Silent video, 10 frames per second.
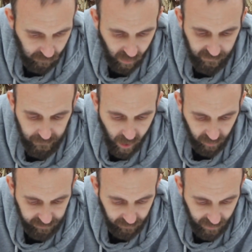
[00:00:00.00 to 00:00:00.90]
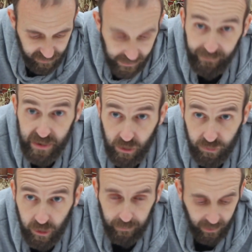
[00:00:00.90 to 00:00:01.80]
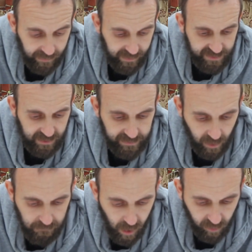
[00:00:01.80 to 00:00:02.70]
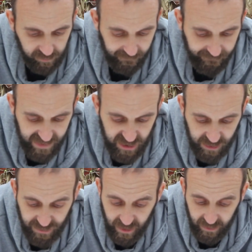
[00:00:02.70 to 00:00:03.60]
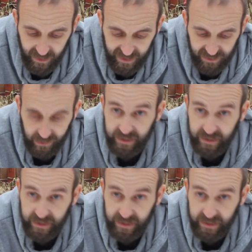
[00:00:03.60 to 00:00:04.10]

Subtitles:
Right, Mark's. Right, so another YouTuber. This is Mark's Adventures. He's got